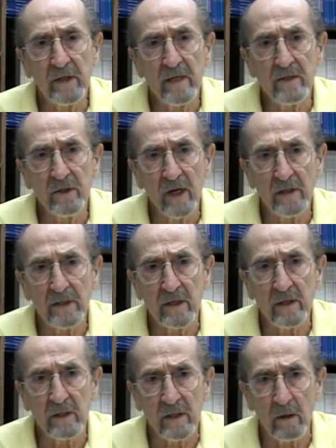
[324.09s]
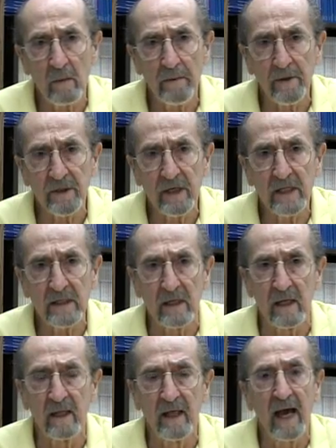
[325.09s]
injustice still
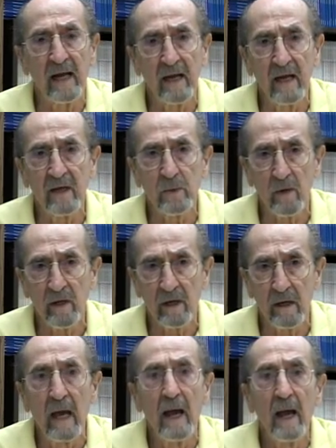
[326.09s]
persisted, that is, where the